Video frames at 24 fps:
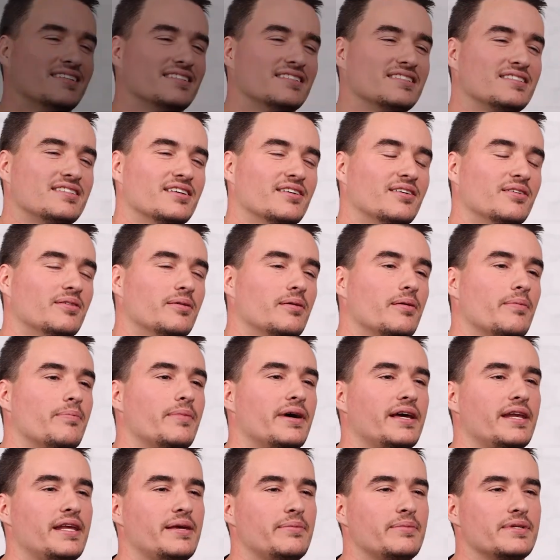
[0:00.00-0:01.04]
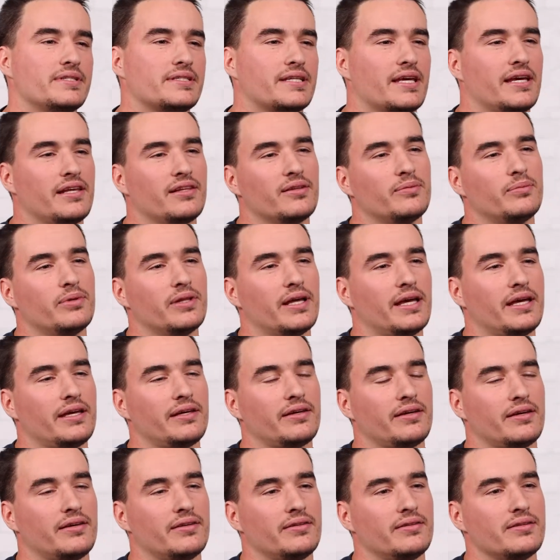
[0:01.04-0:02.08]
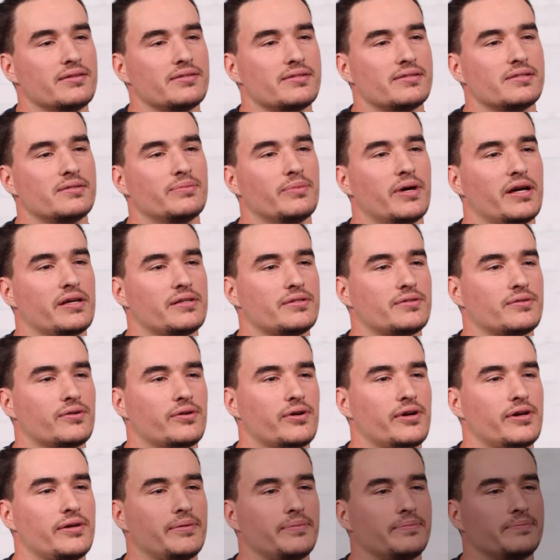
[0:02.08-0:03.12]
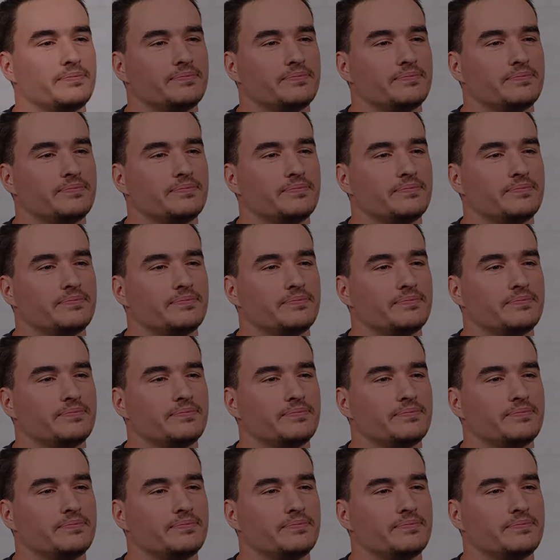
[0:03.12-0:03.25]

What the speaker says: So, my name is Caleb Lang, and this is my story.